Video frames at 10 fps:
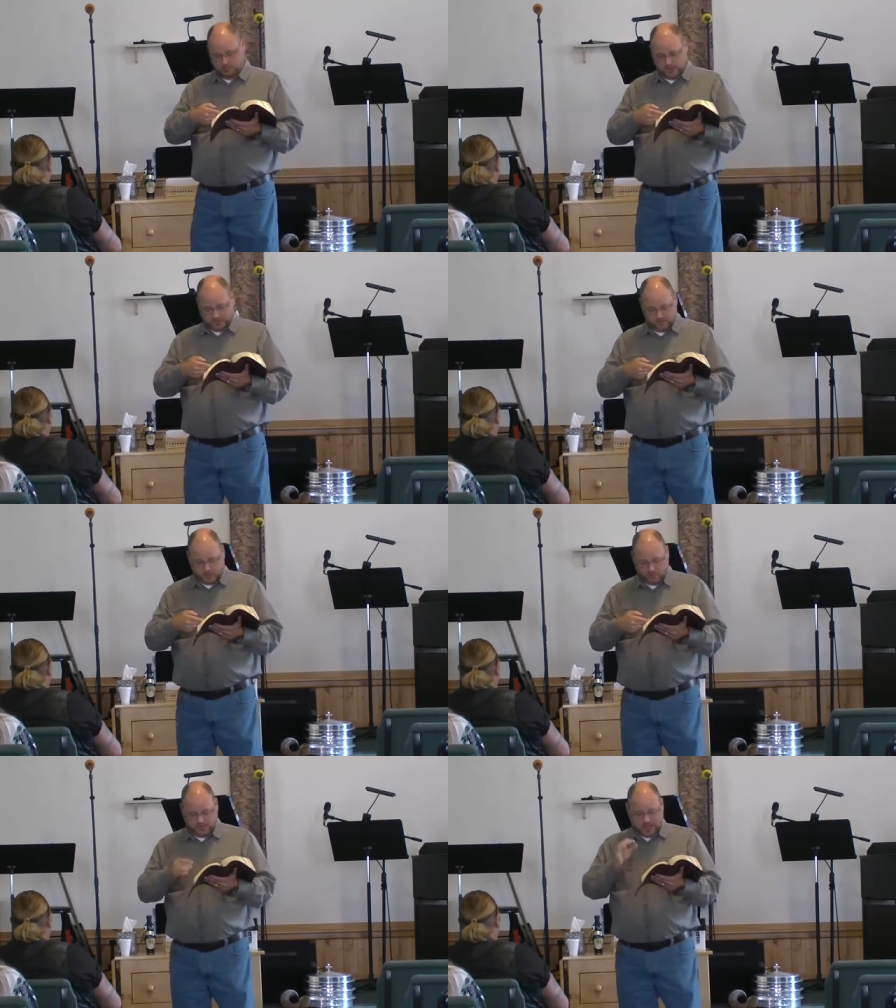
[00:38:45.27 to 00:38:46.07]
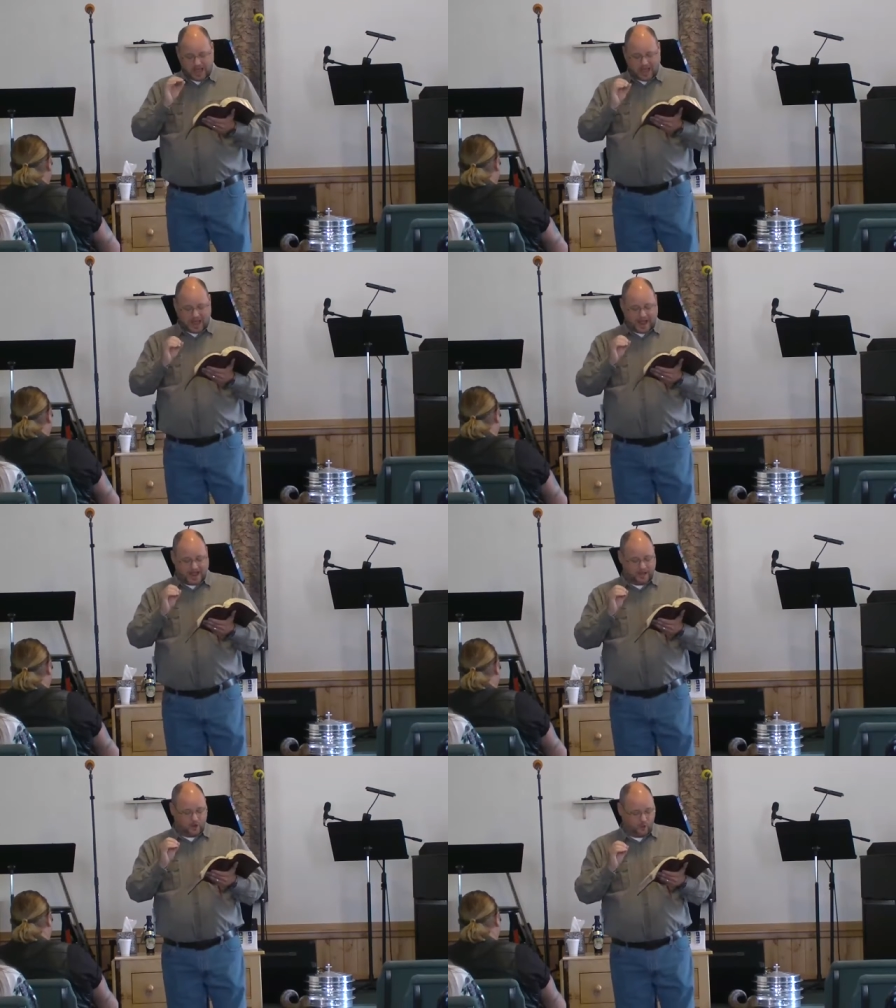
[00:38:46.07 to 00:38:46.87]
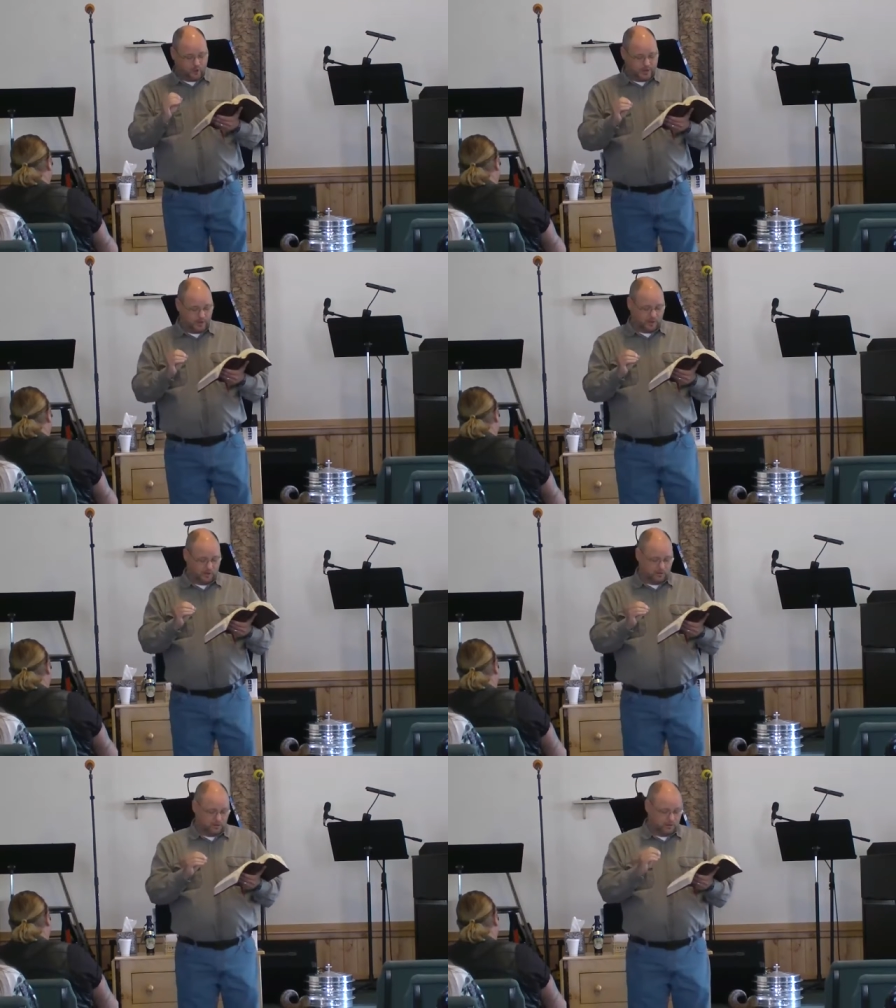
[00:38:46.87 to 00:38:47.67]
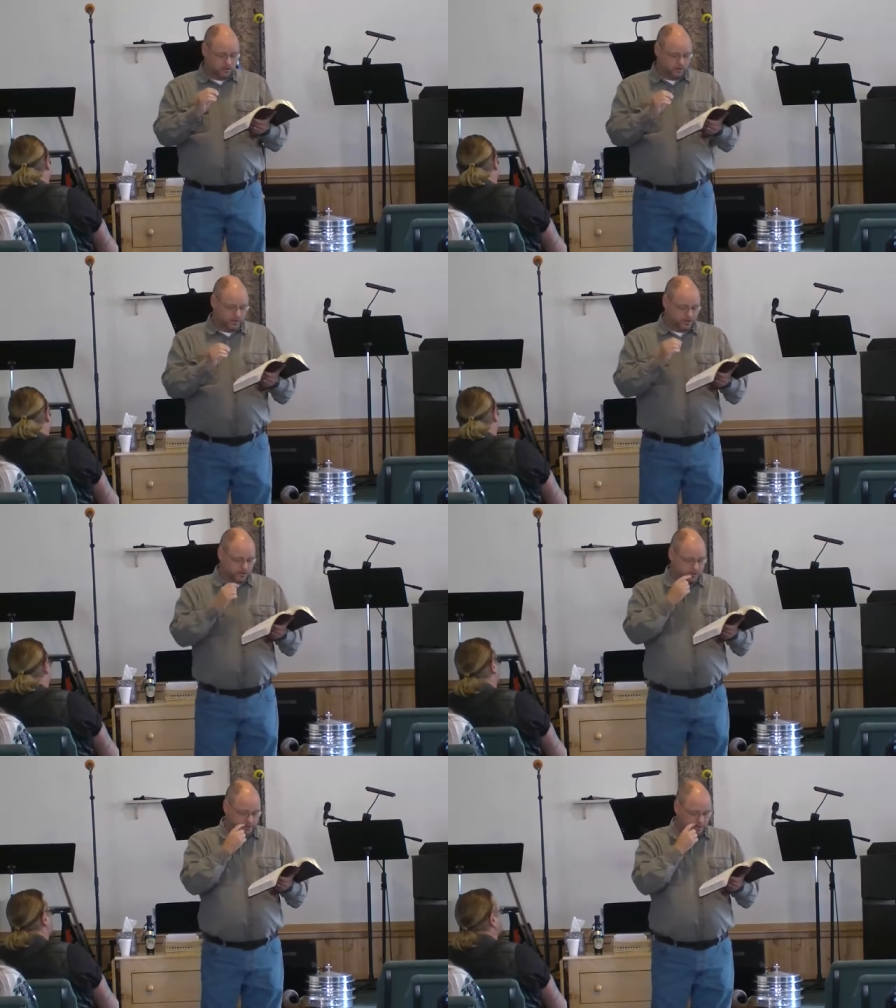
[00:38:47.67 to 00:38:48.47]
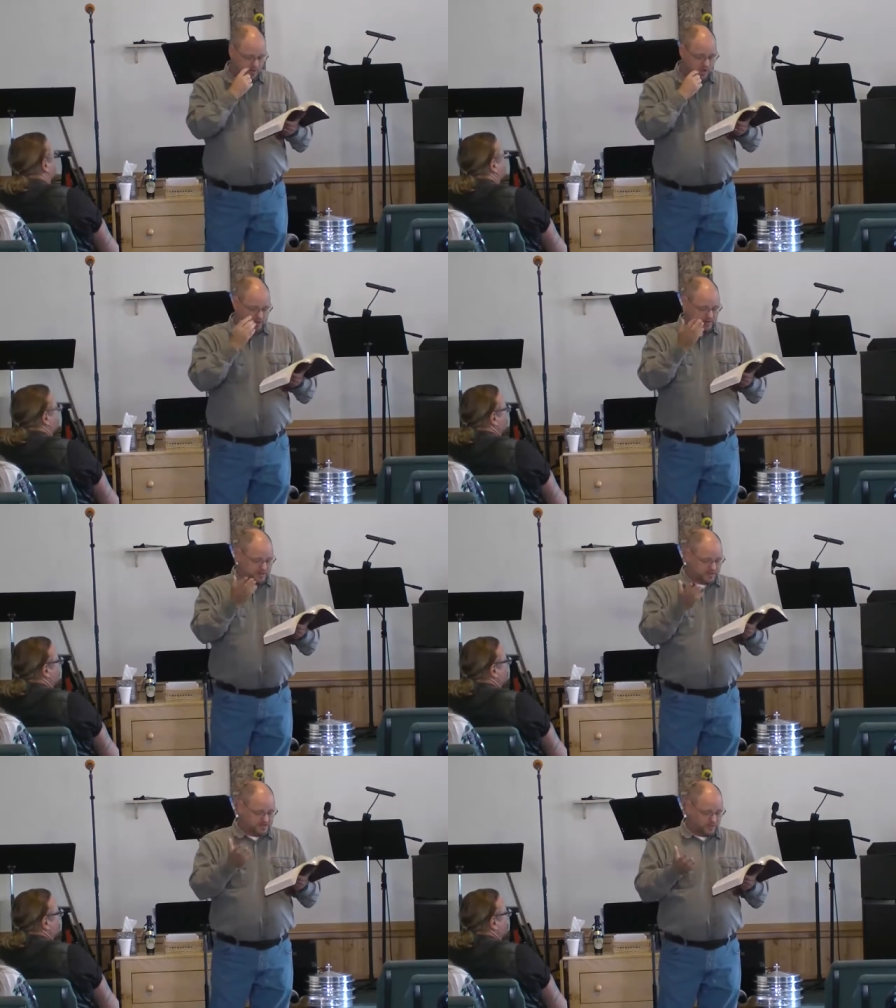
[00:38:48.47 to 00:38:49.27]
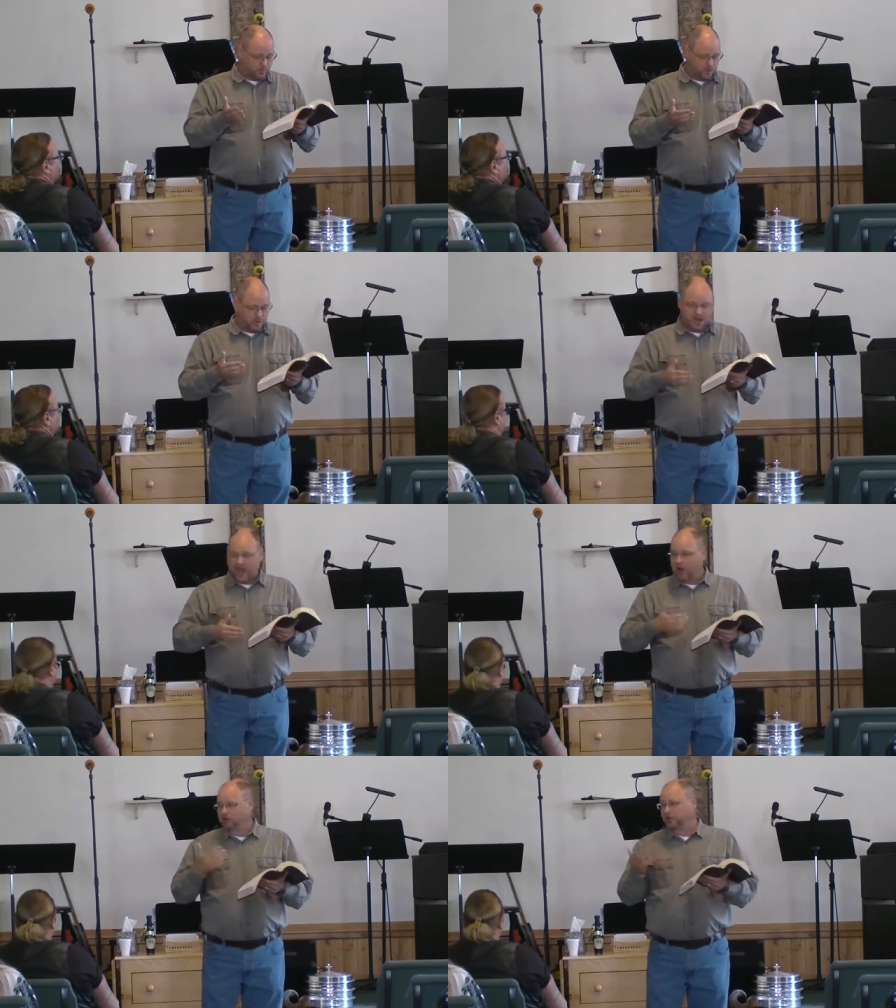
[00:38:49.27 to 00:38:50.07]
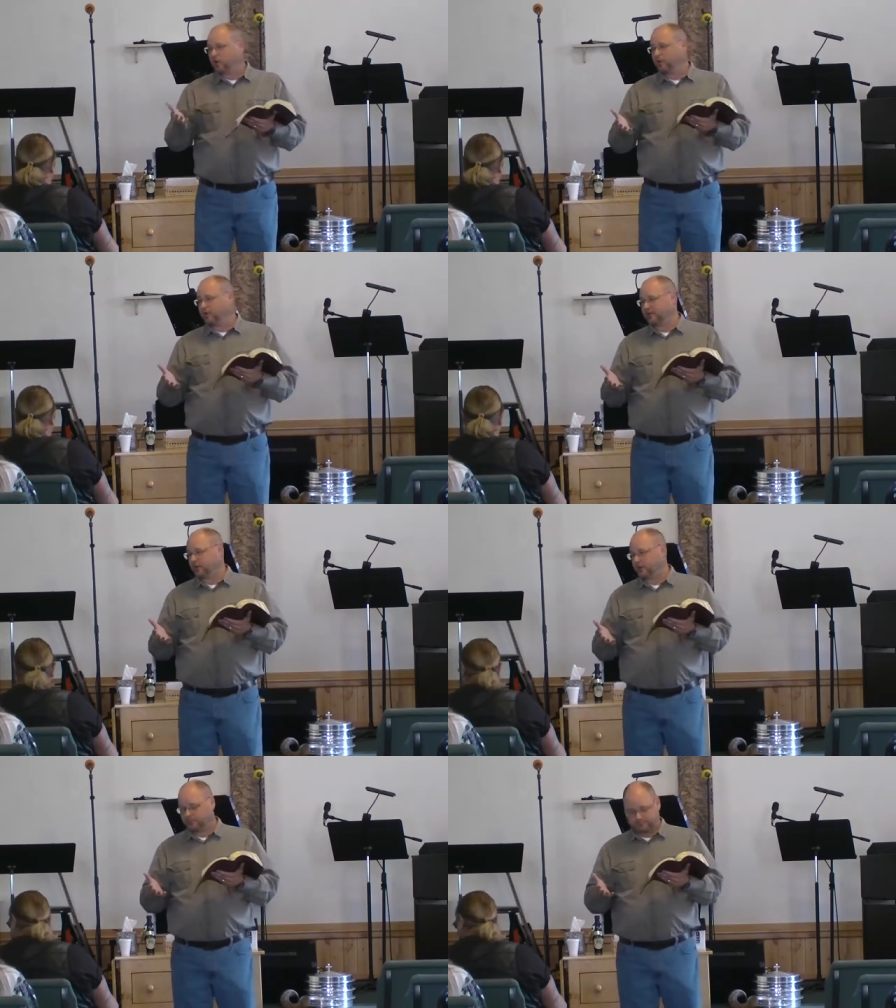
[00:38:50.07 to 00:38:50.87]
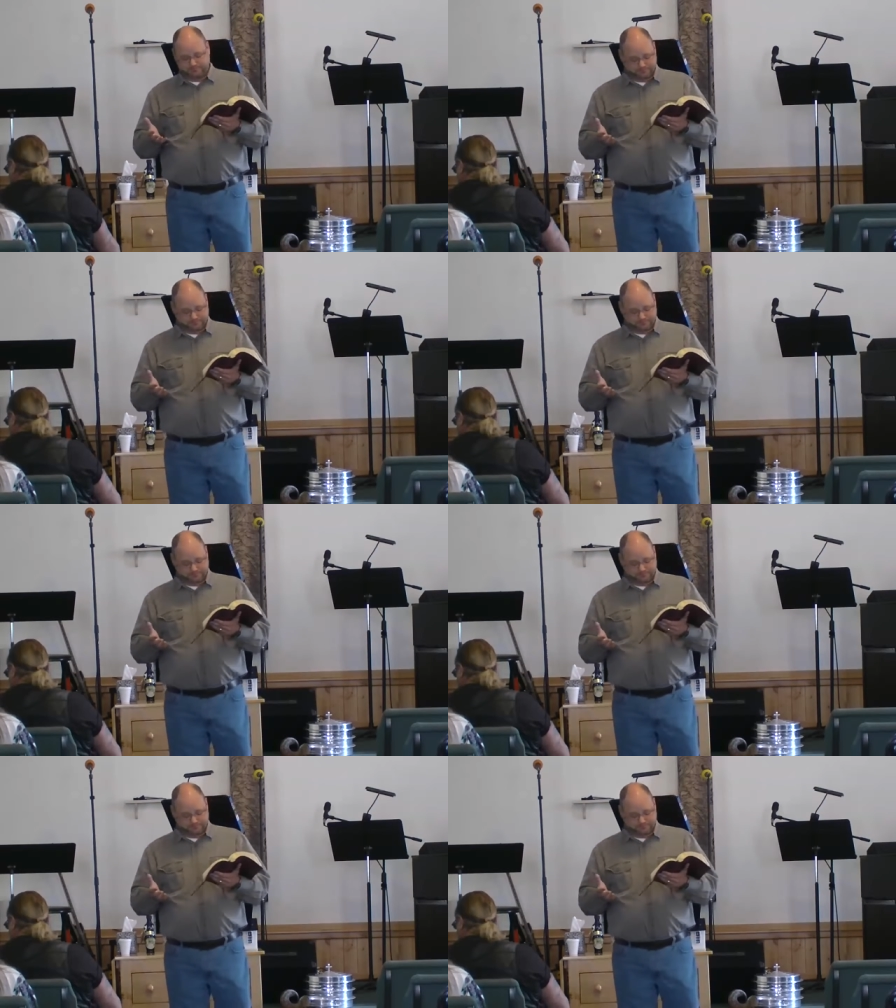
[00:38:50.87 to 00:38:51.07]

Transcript: That's his promise. I will return to you. And then they say, well, how shall we return?